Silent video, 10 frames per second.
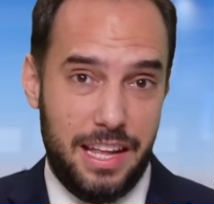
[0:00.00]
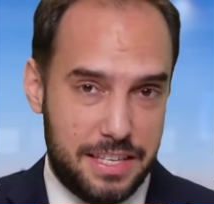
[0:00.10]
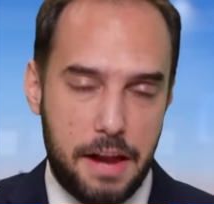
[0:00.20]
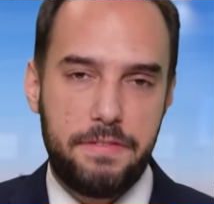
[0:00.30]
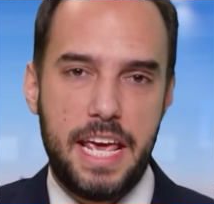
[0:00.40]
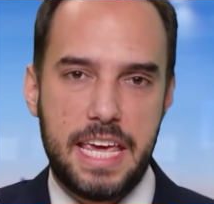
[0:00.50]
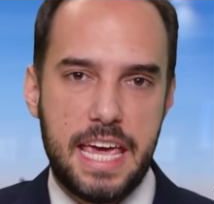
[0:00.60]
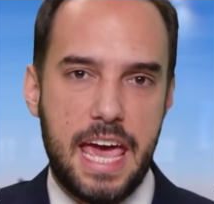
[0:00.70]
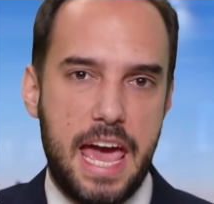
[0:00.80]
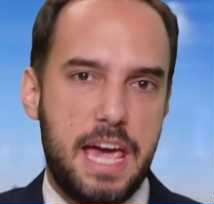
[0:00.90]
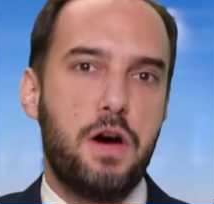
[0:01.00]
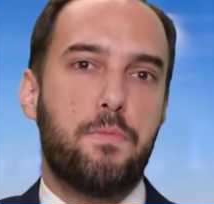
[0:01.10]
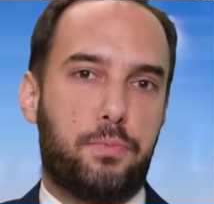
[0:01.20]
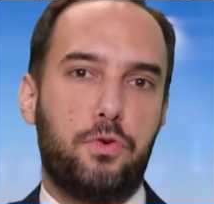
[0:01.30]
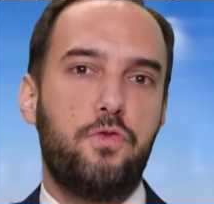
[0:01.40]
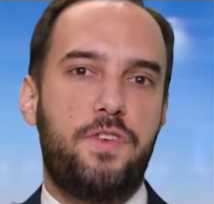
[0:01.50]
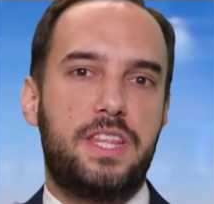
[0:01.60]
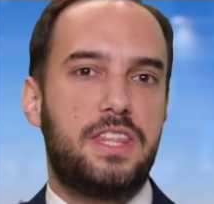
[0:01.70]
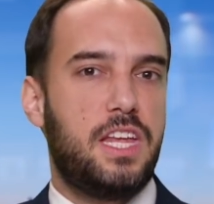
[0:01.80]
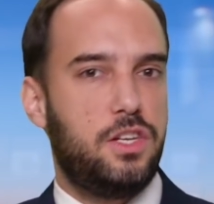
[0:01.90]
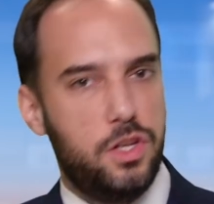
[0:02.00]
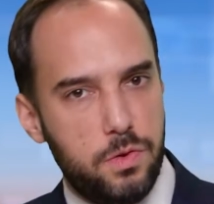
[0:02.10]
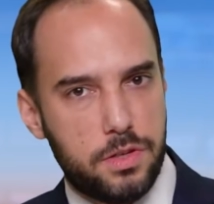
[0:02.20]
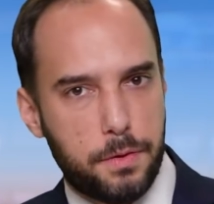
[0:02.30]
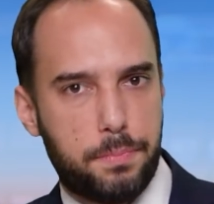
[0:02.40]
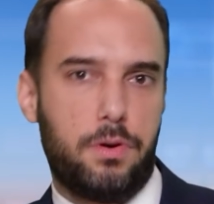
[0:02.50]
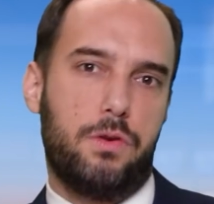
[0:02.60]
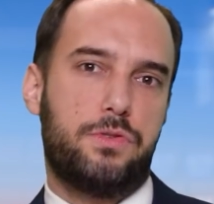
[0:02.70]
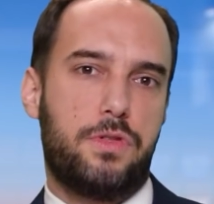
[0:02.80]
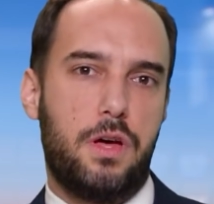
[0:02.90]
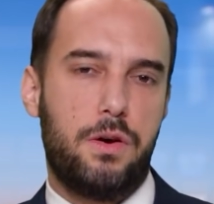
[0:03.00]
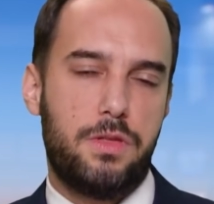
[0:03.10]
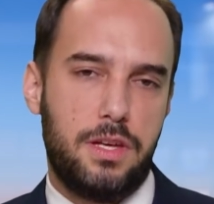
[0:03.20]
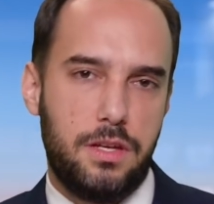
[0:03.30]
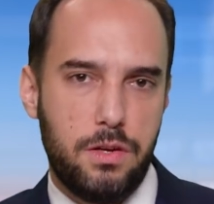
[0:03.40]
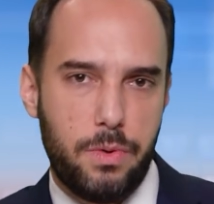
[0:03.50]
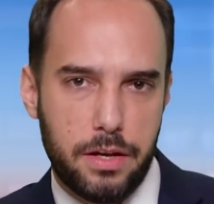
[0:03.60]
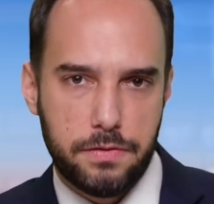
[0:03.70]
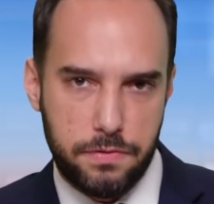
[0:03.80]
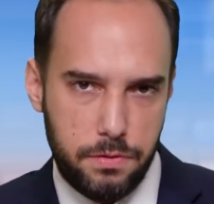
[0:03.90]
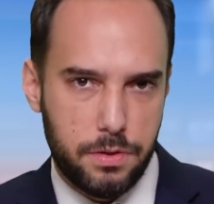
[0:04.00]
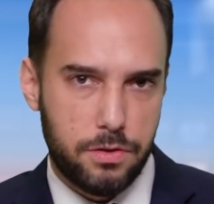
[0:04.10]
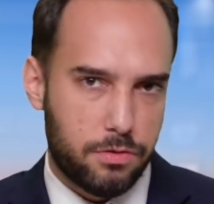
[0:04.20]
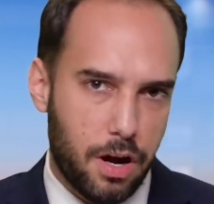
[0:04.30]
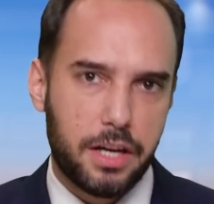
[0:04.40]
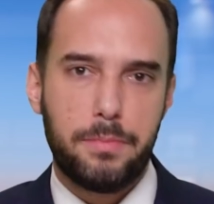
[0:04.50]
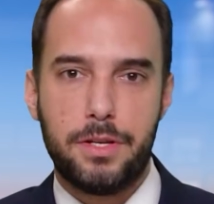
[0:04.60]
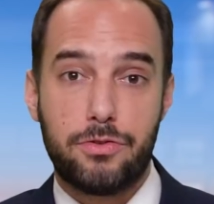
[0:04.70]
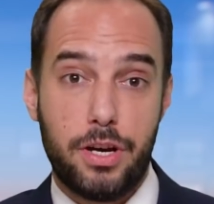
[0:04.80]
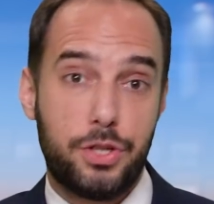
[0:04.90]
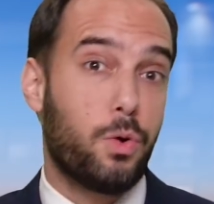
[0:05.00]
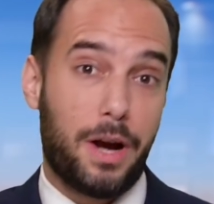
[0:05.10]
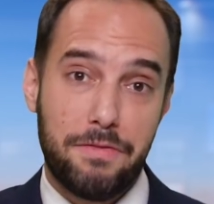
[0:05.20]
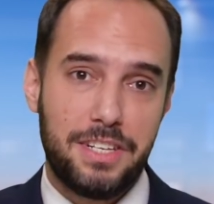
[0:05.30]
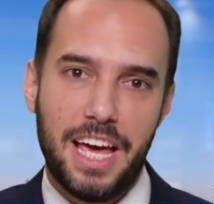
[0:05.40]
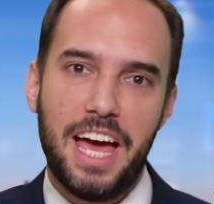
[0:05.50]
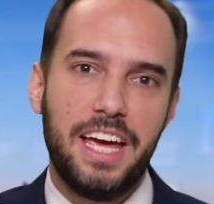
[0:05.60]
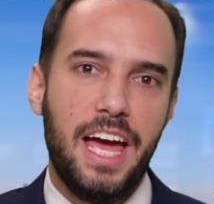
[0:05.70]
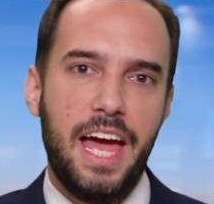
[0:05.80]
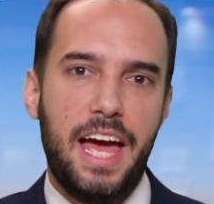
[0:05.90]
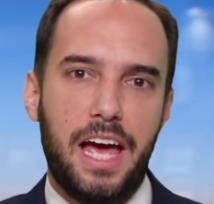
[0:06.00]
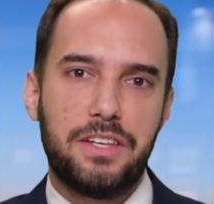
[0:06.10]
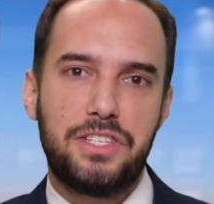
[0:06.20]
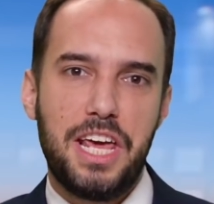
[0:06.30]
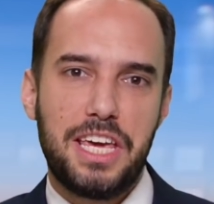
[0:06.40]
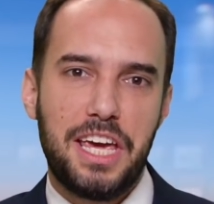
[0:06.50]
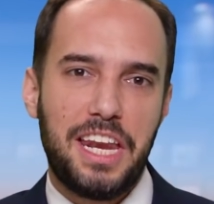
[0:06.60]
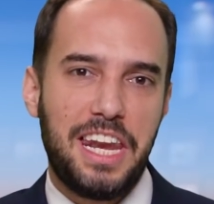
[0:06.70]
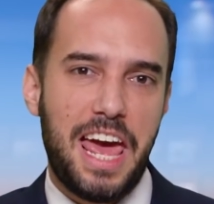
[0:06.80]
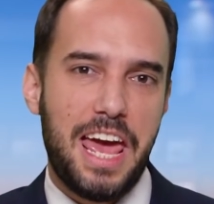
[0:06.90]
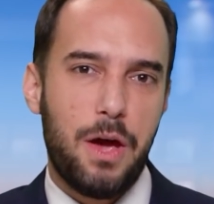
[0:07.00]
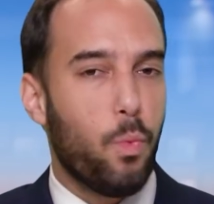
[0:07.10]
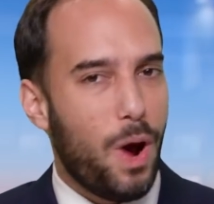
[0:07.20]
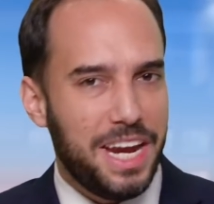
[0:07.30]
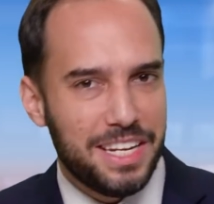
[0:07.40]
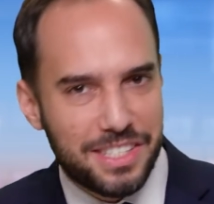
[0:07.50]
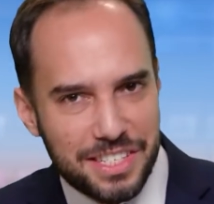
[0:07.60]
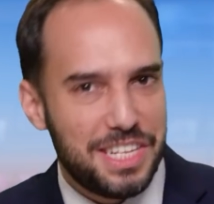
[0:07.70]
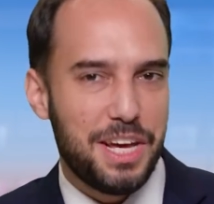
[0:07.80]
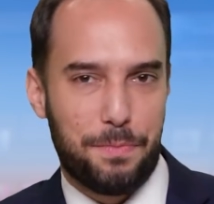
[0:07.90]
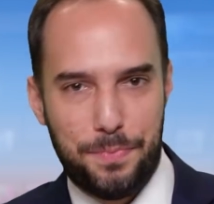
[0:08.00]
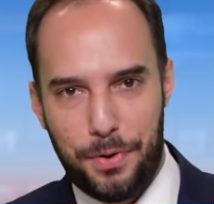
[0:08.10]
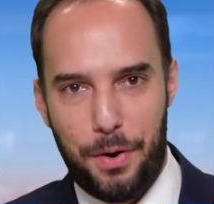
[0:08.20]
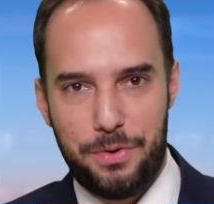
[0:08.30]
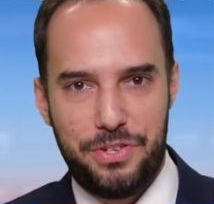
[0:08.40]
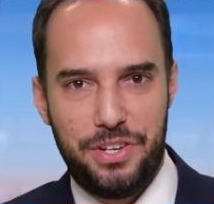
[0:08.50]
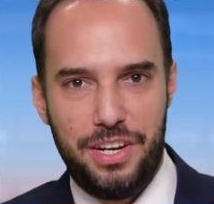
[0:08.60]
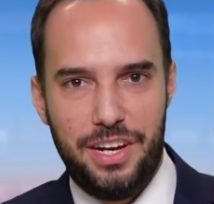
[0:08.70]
Instead of taking a prove-it-then-use-it approach, though, the U S Food and Drug Administration, or F D A, has taken a wait-and-see approach.